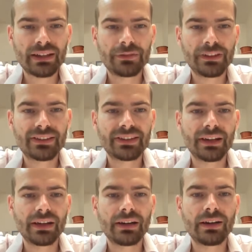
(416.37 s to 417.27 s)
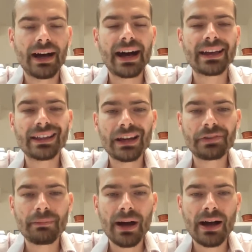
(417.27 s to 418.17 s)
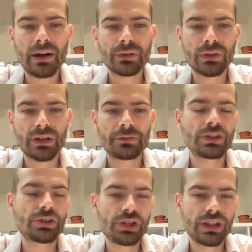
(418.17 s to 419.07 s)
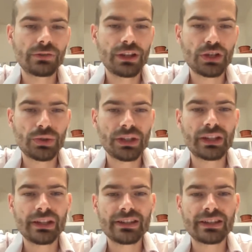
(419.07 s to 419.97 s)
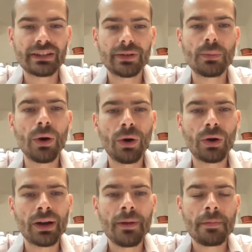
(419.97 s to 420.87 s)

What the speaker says: if it's a high enough amount, or if they should increase it even more.